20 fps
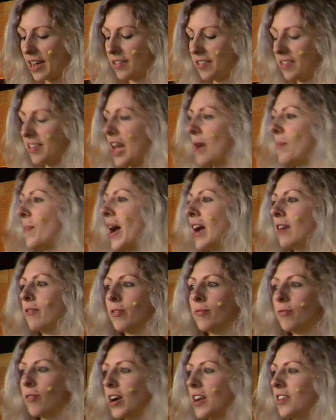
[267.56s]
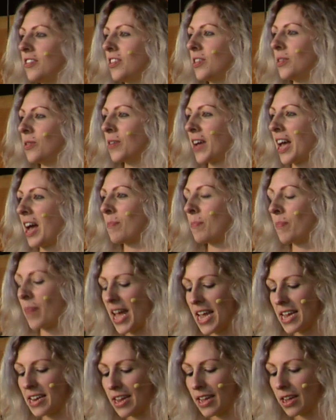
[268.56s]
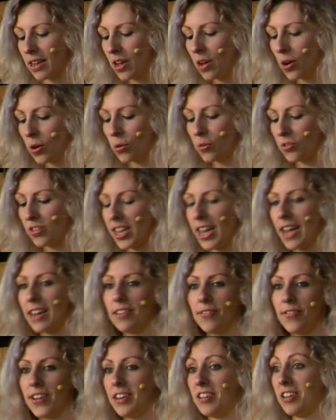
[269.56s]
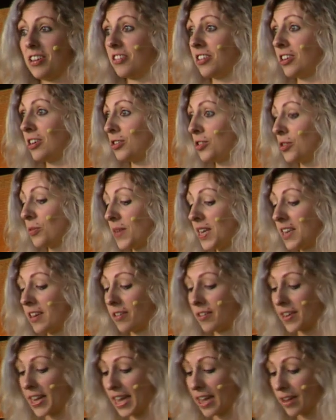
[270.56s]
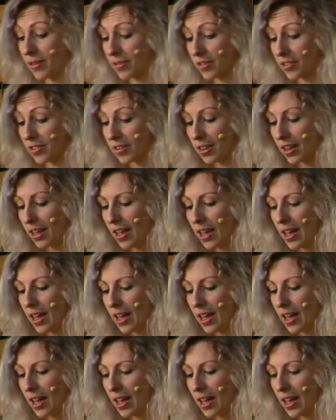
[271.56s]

step back from writing or campaigning, or deactivating social media accounts.